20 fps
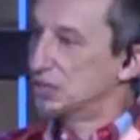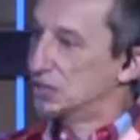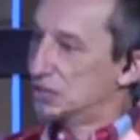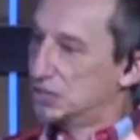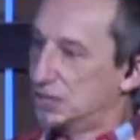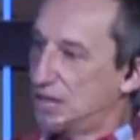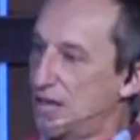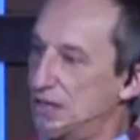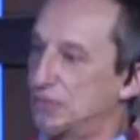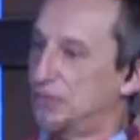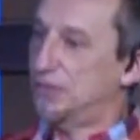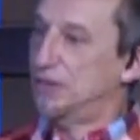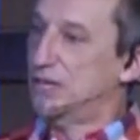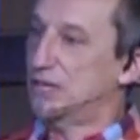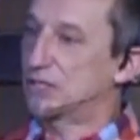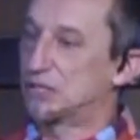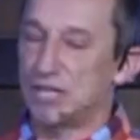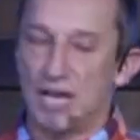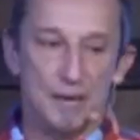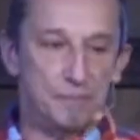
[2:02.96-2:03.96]
to set
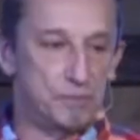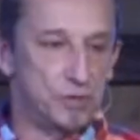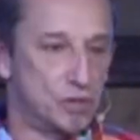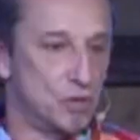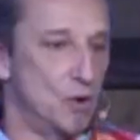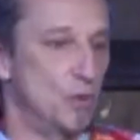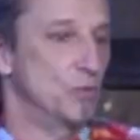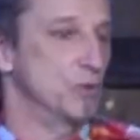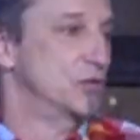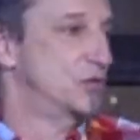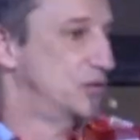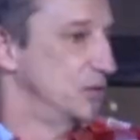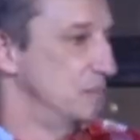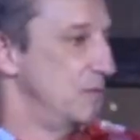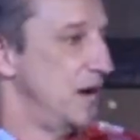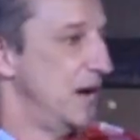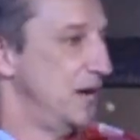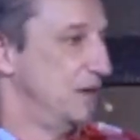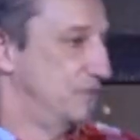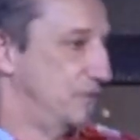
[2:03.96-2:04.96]
things up so it was to
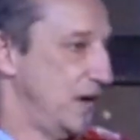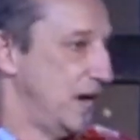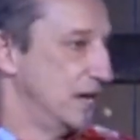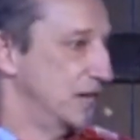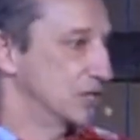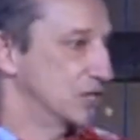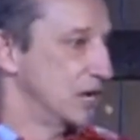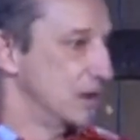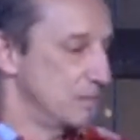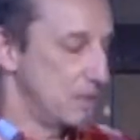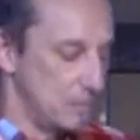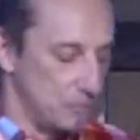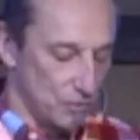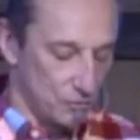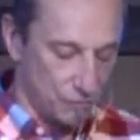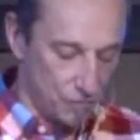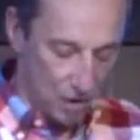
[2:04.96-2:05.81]
my advantage. I remember